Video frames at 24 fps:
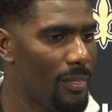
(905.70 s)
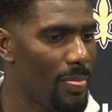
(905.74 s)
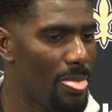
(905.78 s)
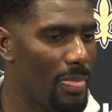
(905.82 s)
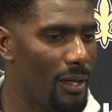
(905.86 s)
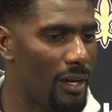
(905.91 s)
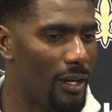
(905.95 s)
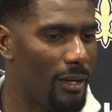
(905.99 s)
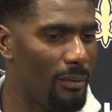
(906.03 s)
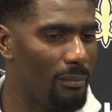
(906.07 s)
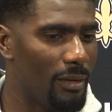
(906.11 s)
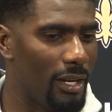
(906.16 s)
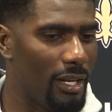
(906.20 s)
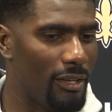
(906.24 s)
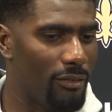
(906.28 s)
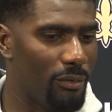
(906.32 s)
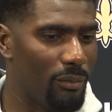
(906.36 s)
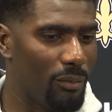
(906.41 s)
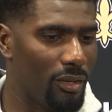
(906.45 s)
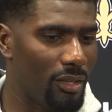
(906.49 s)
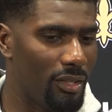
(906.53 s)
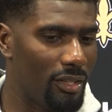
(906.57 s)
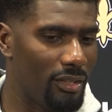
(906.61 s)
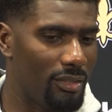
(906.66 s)
I even
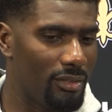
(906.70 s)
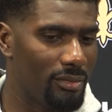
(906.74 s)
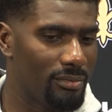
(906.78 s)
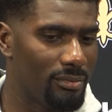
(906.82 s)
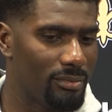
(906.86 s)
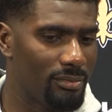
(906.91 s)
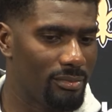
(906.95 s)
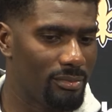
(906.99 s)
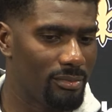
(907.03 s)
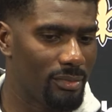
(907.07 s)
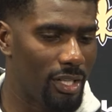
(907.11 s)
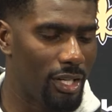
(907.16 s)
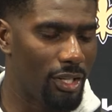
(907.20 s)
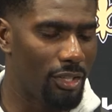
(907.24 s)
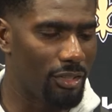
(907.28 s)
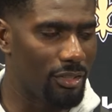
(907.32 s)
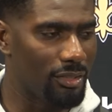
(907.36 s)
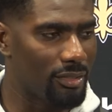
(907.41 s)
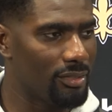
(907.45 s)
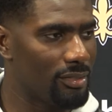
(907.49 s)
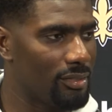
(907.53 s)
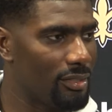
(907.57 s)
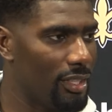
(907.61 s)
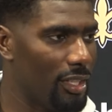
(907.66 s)
want to utter
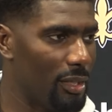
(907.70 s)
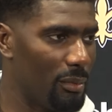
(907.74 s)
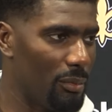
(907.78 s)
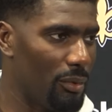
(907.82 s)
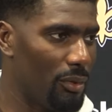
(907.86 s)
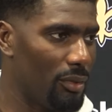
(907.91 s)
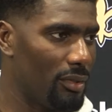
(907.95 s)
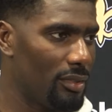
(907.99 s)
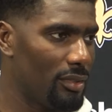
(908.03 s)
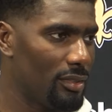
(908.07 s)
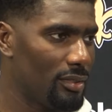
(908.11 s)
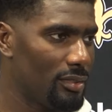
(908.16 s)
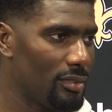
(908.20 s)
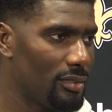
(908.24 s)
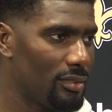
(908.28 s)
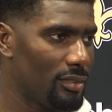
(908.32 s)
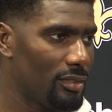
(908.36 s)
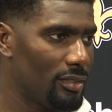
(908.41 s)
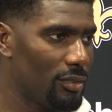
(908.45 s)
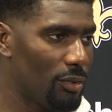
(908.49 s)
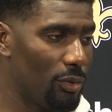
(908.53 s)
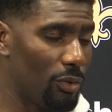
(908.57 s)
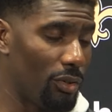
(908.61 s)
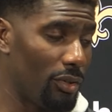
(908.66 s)
anymore,
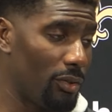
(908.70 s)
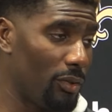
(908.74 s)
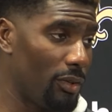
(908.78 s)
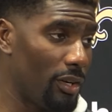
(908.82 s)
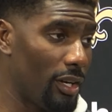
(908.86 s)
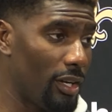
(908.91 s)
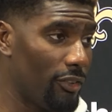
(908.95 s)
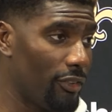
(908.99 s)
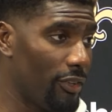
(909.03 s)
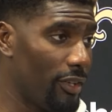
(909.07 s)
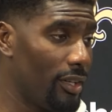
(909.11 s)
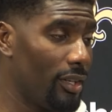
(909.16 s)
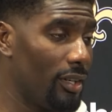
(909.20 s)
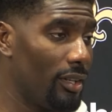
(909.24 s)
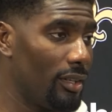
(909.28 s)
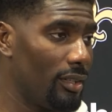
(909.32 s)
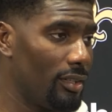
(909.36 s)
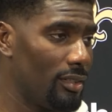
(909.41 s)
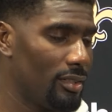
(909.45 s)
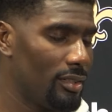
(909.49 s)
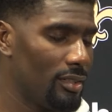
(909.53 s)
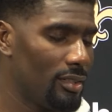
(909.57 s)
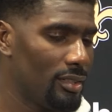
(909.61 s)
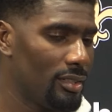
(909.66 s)
or utter at all.
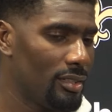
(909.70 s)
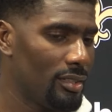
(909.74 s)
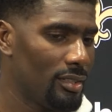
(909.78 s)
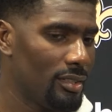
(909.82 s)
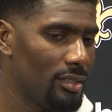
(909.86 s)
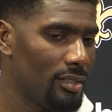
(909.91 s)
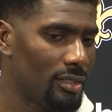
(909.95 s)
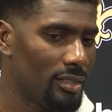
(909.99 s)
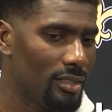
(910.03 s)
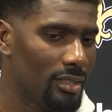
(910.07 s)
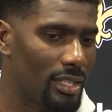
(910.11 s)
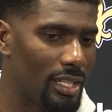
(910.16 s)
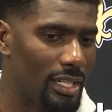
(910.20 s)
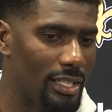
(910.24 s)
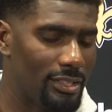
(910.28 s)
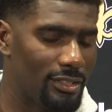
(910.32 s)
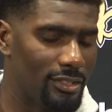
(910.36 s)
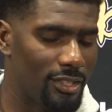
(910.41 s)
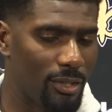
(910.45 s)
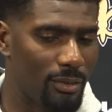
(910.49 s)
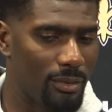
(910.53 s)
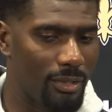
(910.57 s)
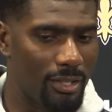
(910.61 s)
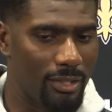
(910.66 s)
And
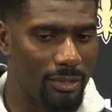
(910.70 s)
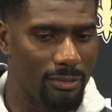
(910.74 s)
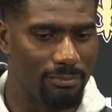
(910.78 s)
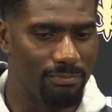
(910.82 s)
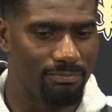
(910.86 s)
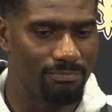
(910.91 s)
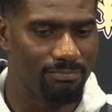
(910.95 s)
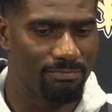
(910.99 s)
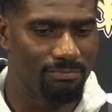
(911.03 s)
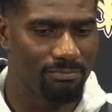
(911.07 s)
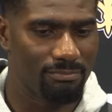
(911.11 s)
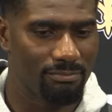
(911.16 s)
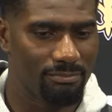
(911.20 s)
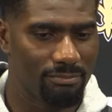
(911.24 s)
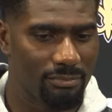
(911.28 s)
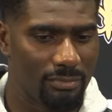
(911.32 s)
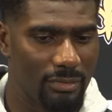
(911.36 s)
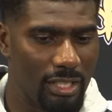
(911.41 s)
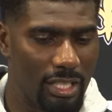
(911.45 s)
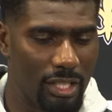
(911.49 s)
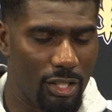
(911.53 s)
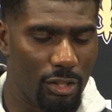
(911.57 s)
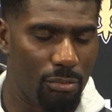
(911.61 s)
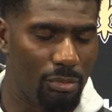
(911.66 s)
so,
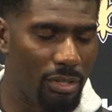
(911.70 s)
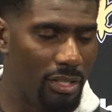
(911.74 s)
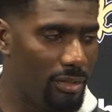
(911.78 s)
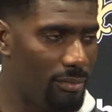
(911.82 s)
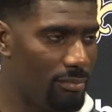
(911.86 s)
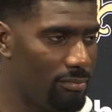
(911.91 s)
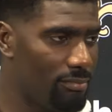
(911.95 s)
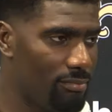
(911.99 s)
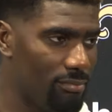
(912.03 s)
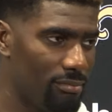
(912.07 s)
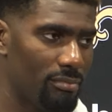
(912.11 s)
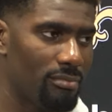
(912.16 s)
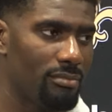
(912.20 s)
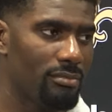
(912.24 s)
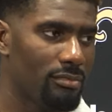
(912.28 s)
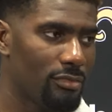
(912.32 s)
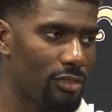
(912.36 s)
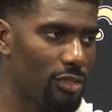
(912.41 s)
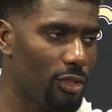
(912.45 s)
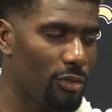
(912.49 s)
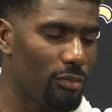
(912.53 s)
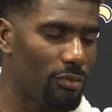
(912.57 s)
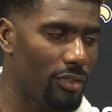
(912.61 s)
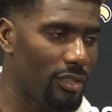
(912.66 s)
it'll be
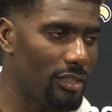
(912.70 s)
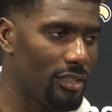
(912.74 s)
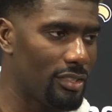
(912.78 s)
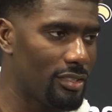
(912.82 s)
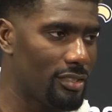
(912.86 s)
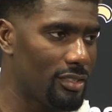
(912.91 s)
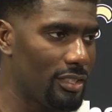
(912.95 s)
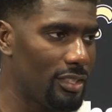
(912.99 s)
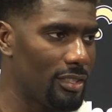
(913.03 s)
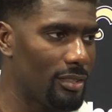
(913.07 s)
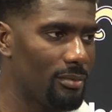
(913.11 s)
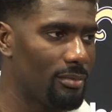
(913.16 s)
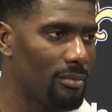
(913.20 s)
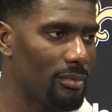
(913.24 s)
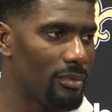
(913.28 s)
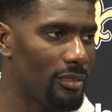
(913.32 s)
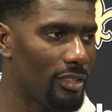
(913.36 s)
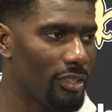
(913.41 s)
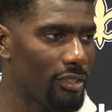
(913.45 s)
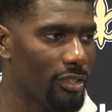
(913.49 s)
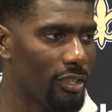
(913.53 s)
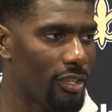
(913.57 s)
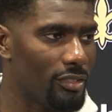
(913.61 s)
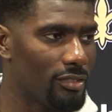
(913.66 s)
so fun to see them
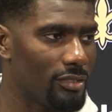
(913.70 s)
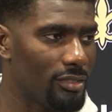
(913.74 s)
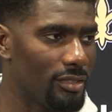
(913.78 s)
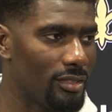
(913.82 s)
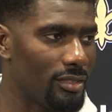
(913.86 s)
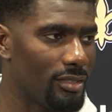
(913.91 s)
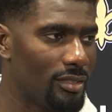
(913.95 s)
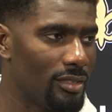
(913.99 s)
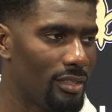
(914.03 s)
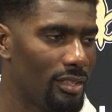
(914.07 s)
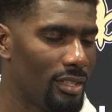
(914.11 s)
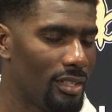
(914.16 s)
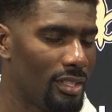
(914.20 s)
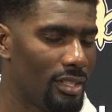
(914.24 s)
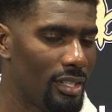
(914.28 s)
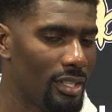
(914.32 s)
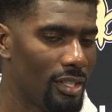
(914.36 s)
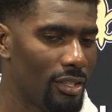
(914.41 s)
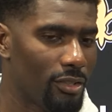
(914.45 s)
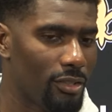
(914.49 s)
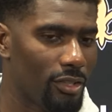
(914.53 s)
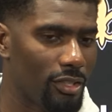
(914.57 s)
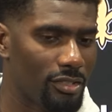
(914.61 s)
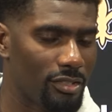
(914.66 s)
across
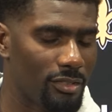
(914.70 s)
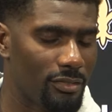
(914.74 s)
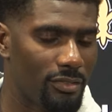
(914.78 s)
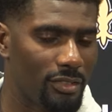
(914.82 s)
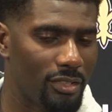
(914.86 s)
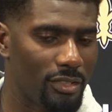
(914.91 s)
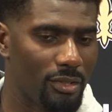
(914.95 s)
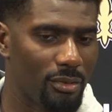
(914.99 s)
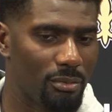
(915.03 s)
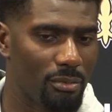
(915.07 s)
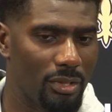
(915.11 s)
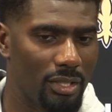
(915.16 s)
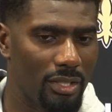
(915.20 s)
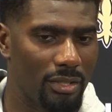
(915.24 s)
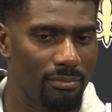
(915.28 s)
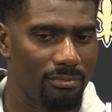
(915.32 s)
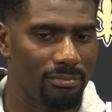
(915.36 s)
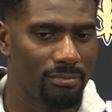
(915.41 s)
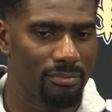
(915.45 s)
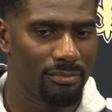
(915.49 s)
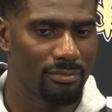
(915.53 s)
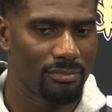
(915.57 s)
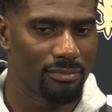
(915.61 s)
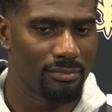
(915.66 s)
the field. But
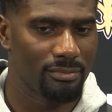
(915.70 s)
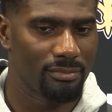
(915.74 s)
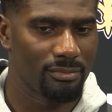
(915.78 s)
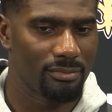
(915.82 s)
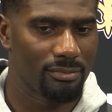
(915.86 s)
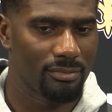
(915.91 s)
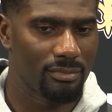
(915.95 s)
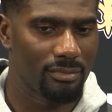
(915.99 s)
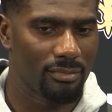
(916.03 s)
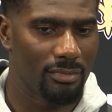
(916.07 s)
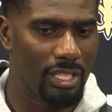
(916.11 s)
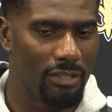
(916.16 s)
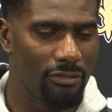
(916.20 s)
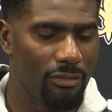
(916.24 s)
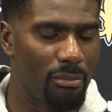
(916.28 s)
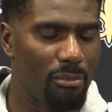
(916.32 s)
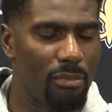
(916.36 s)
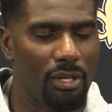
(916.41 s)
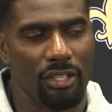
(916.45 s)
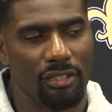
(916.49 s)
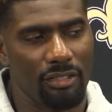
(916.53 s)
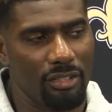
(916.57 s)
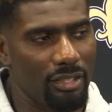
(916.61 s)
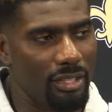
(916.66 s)
even
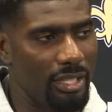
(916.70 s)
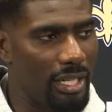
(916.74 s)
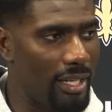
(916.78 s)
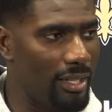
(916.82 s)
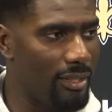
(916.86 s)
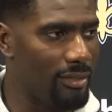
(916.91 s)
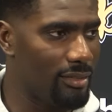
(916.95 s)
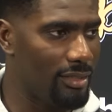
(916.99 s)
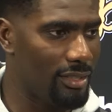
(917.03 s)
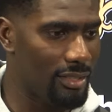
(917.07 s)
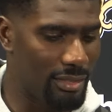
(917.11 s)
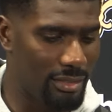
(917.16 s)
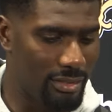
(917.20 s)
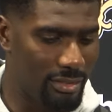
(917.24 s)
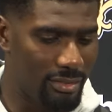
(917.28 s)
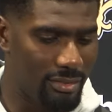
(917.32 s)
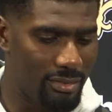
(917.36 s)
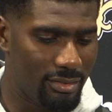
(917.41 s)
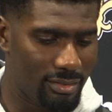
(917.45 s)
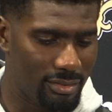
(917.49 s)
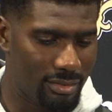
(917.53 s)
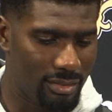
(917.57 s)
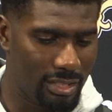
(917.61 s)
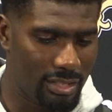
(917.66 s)
bigger than that
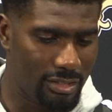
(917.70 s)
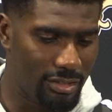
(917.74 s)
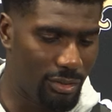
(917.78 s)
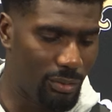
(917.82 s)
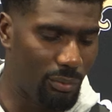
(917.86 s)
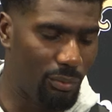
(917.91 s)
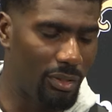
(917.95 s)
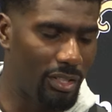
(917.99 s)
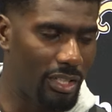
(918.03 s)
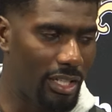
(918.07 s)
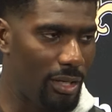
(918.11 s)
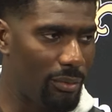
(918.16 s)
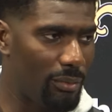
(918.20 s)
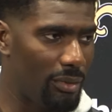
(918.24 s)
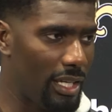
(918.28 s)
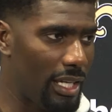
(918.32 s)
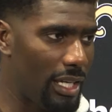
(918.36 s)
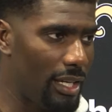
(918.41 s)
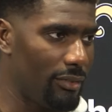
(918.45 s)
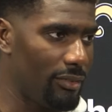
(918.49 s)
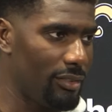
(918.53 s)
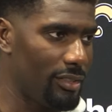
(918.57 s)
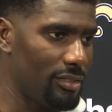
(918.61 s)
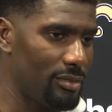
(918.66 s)
is the win that we
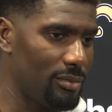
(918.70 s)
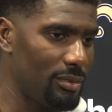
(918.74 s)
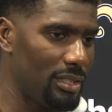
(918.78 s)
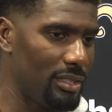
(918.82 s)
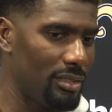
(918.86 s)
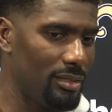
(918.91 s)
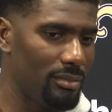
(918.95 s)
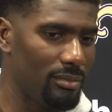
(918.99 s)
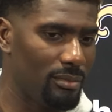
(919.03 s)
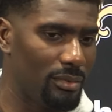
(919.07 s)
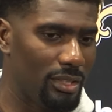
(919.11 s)
have, because we